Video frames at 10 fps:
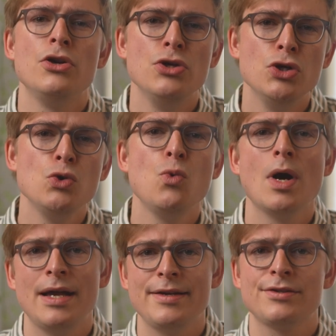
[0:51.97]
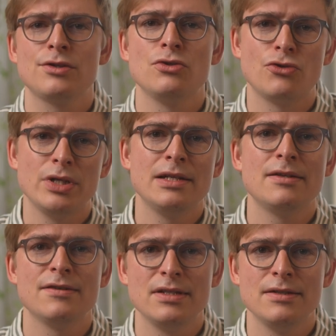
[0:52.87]
new ways to treat
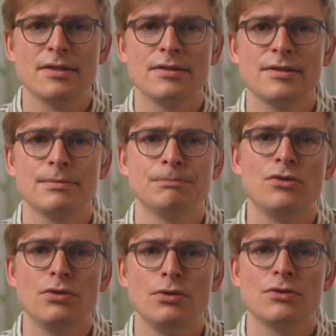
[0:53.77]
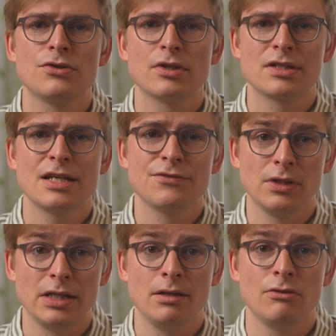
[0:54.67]
diseases. To
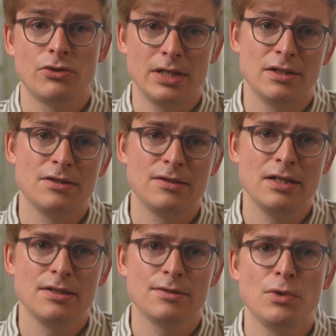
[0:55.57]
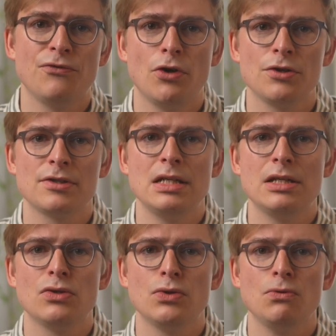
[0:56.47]
successfully treat a disease, we first
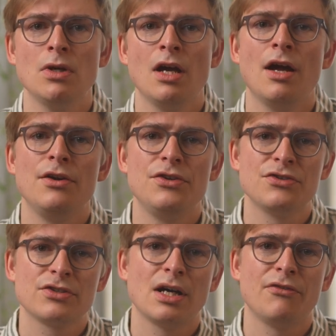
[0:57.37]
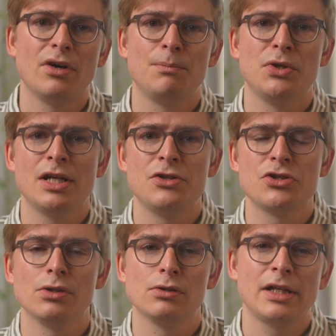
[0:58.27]
need to discover
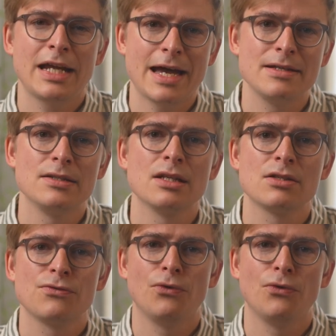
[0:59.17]
potential candidates